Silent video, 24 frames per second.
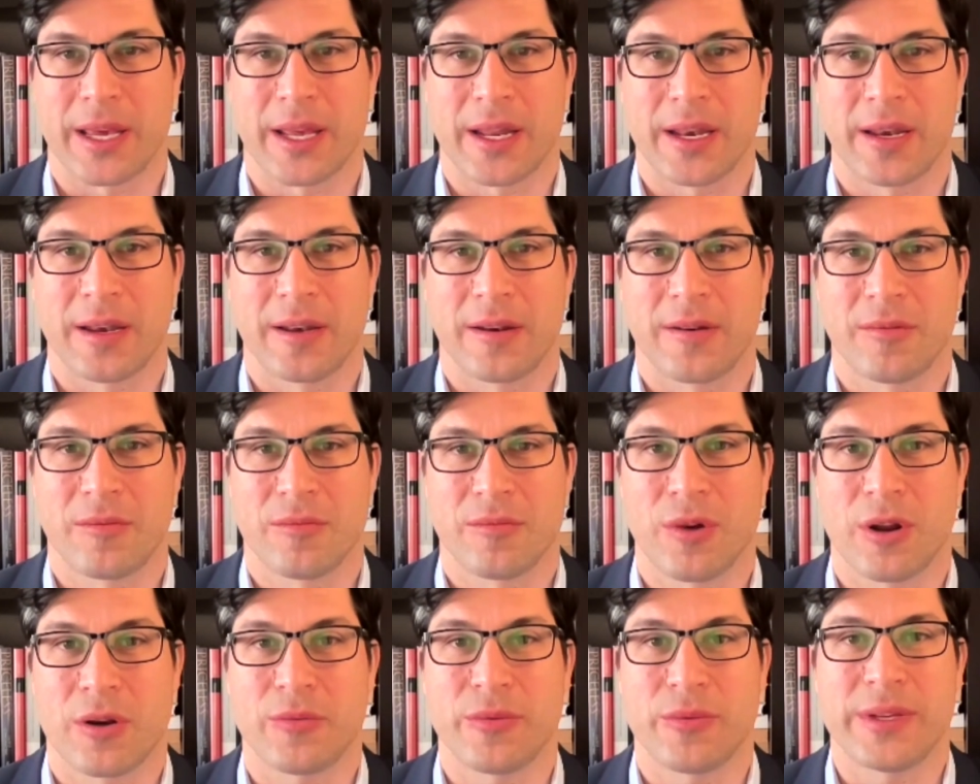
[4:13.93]
And
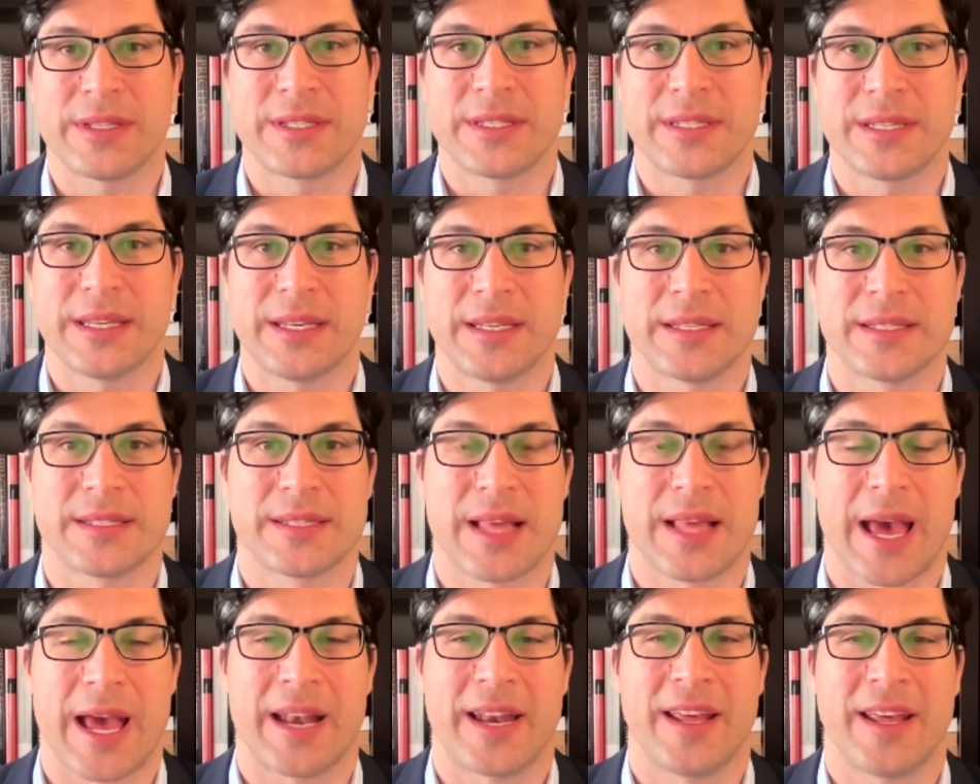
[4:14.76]
what we see is
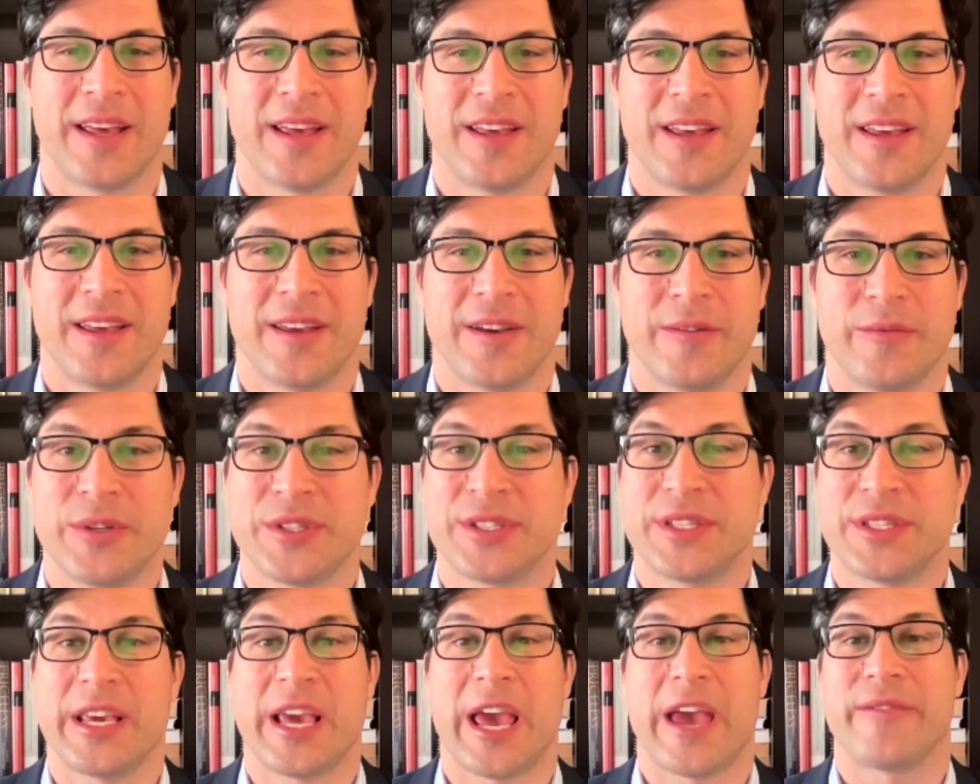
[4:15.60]
that we
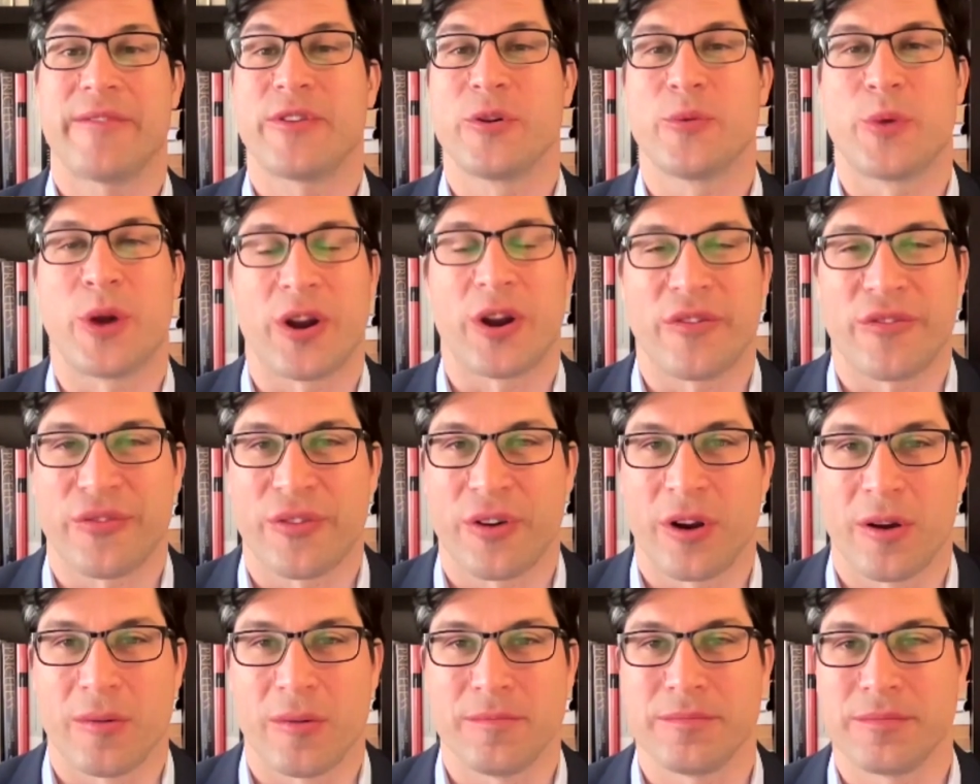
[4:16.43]
see everywhere
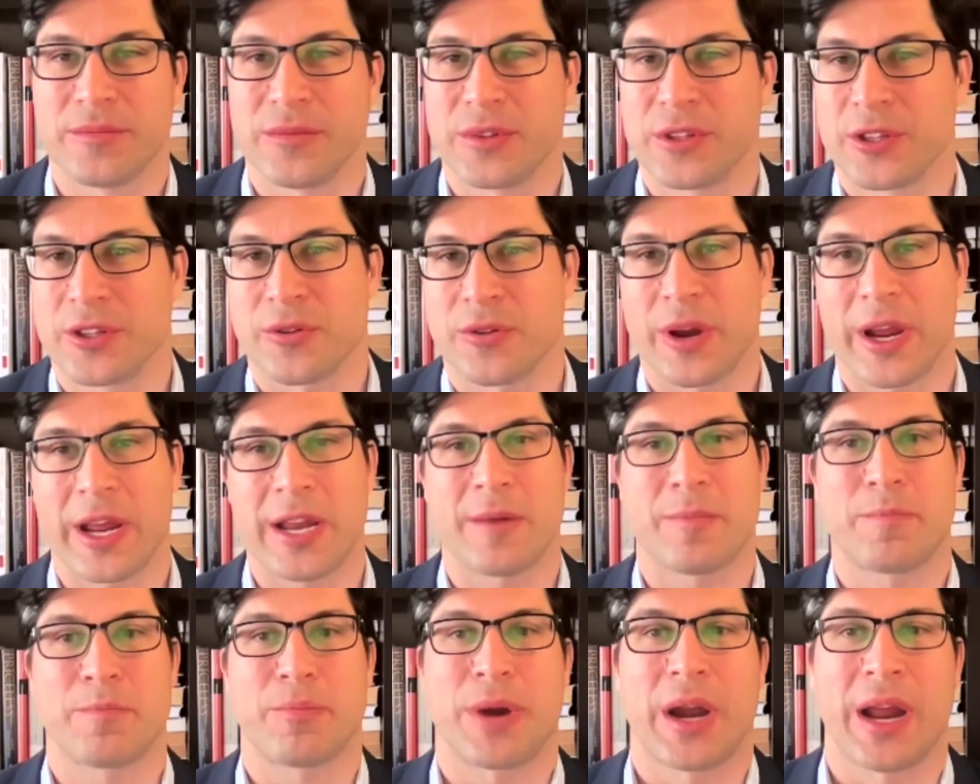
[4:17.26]
from
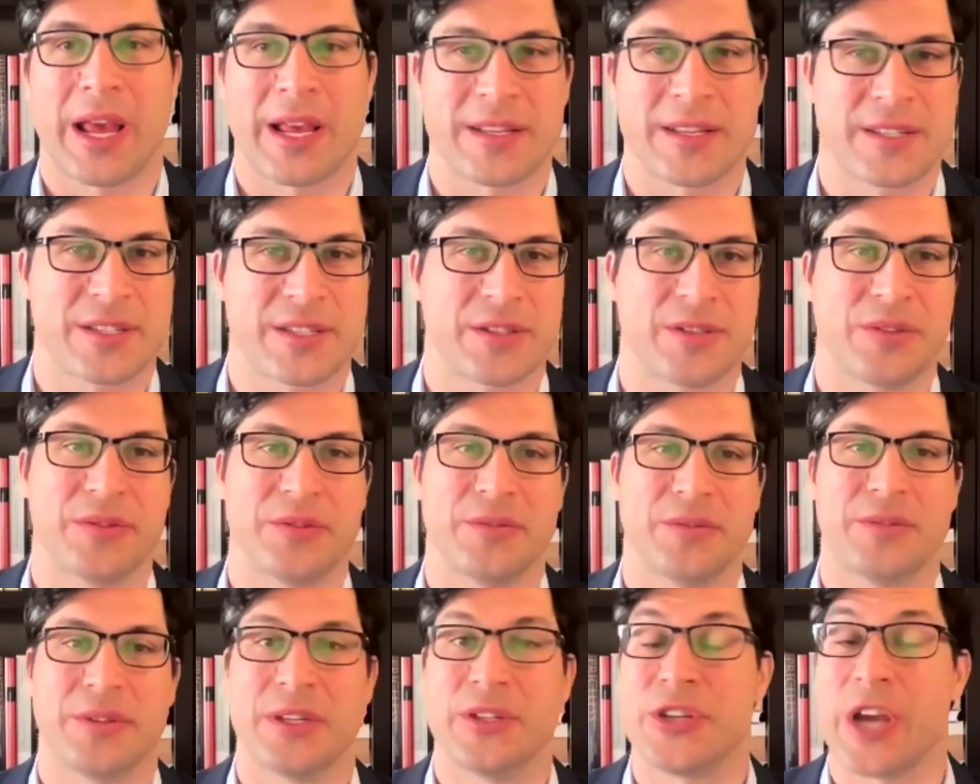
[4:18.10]
trade press
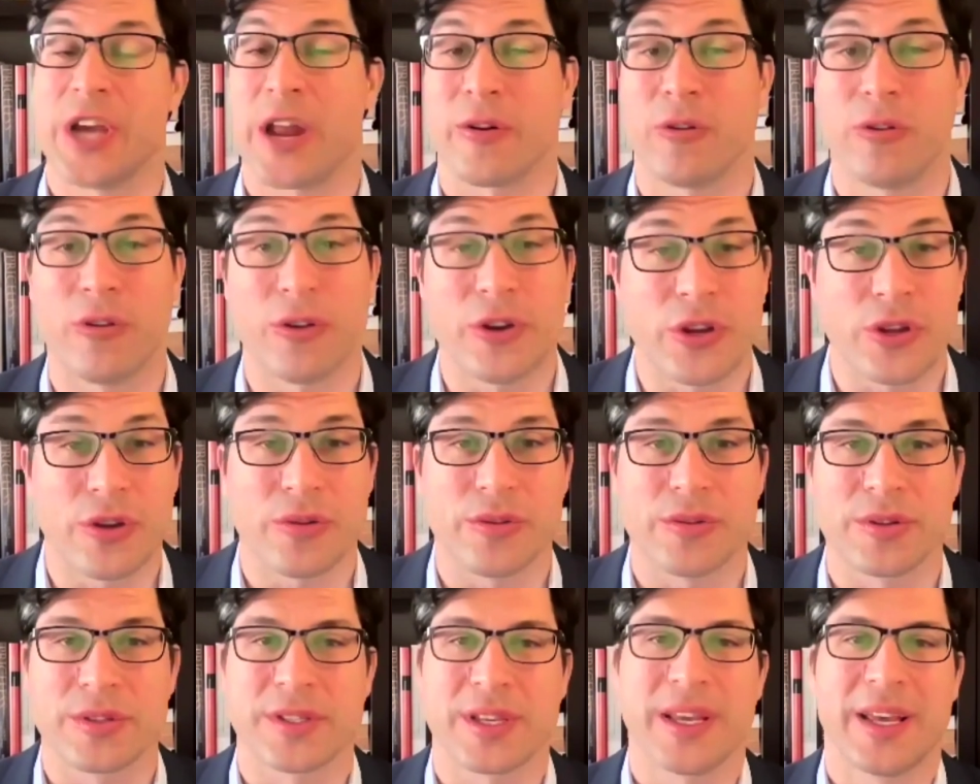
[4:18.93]
to the general
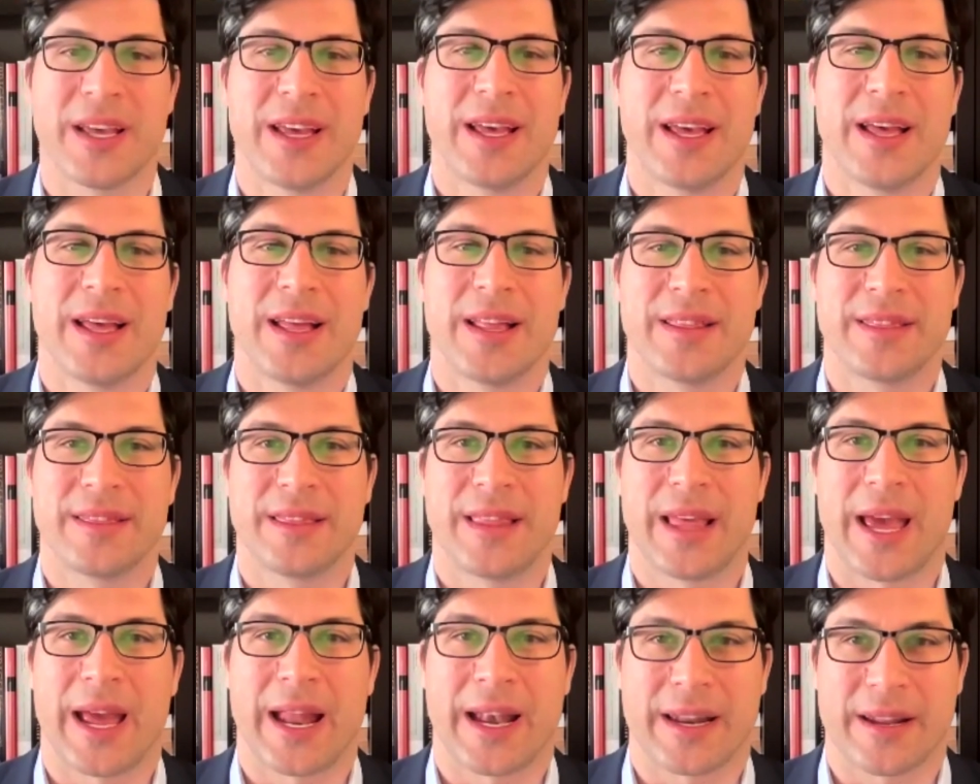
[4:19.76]
news
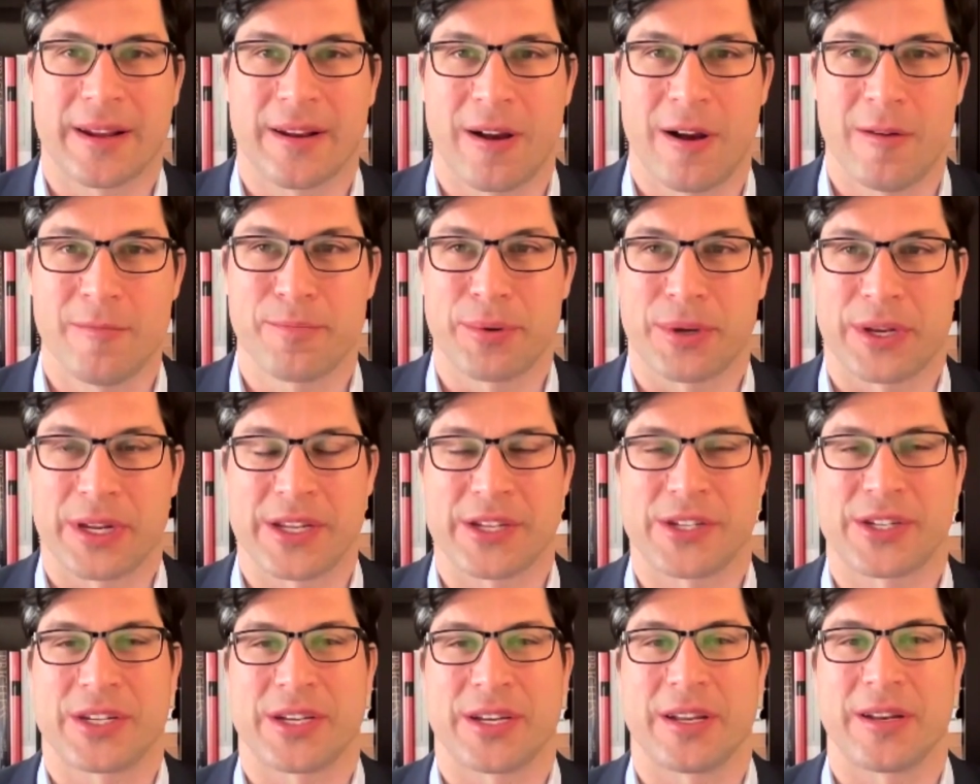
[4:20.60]
that
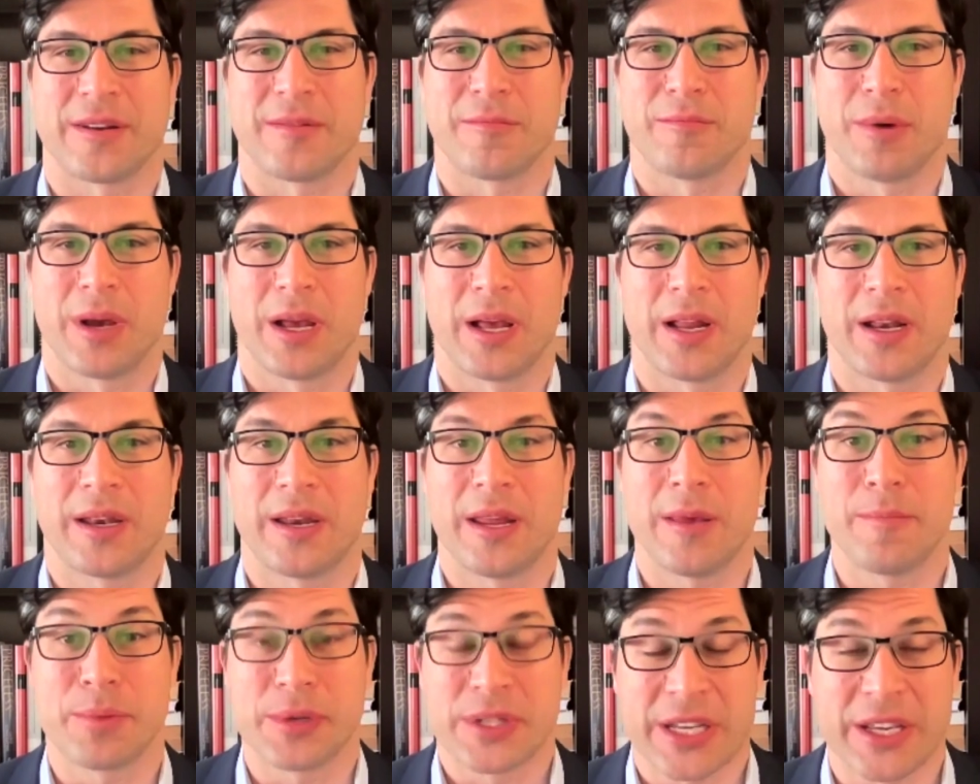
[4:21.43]
competition, but
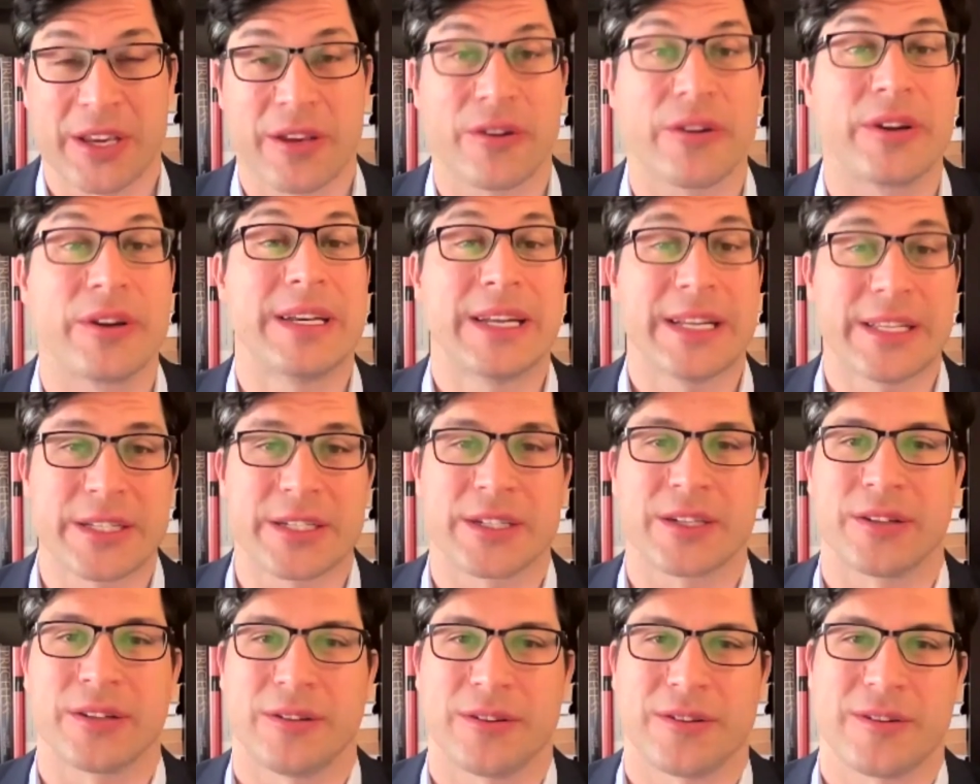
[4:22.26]
in particular
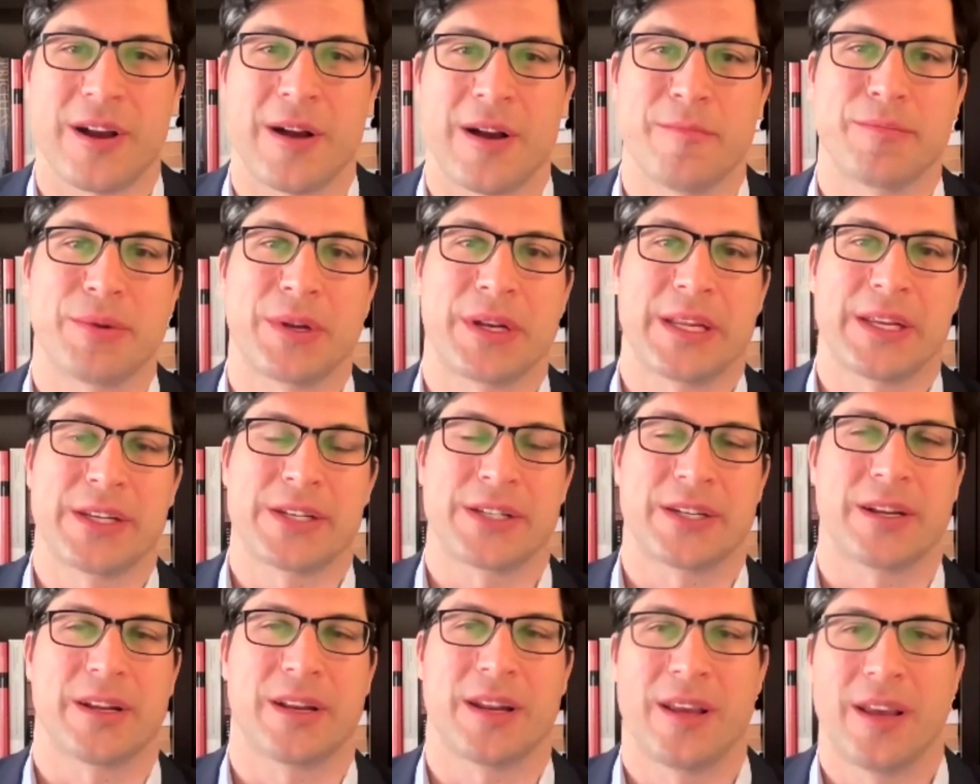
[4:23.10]
digital
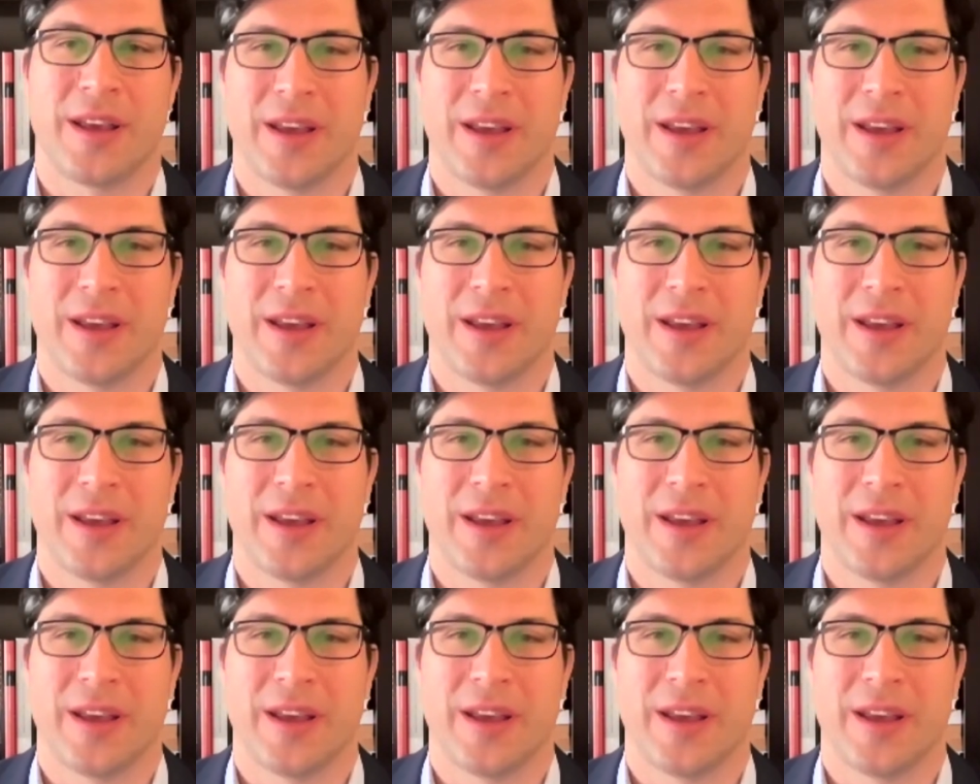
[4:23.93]
competition,